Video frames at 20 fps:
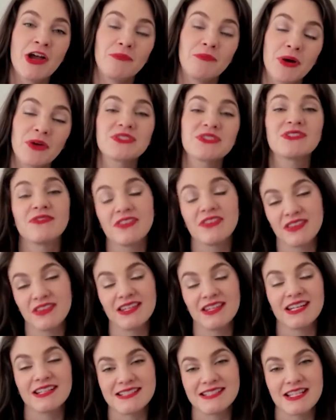most of the
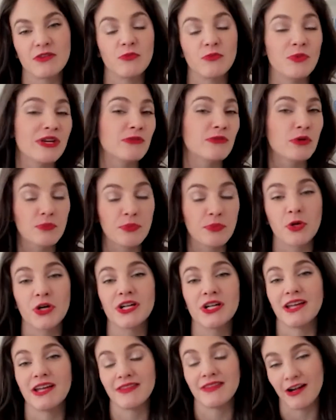things that we report
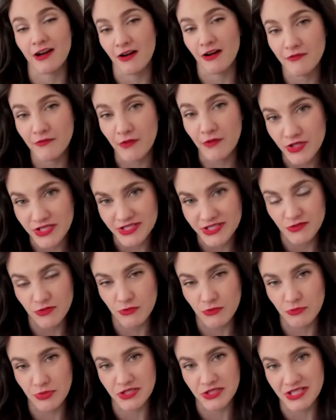and that our focus
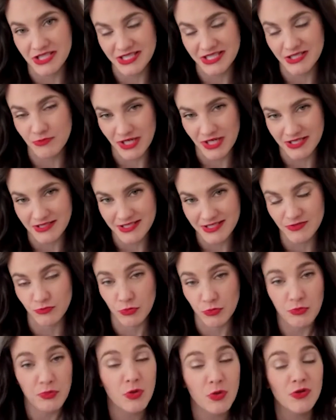group participants
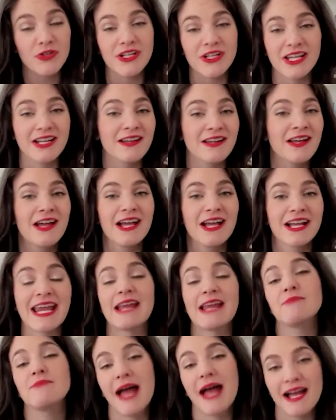reported
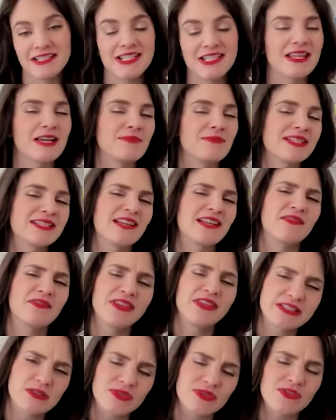came back to them and said,
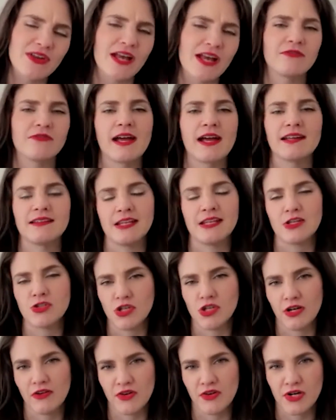this was not a
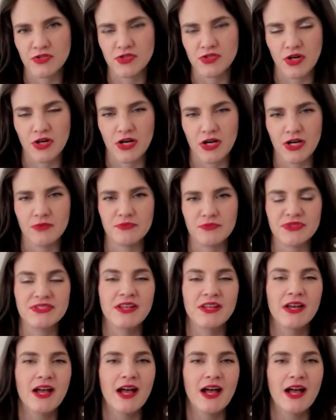violation of our terms.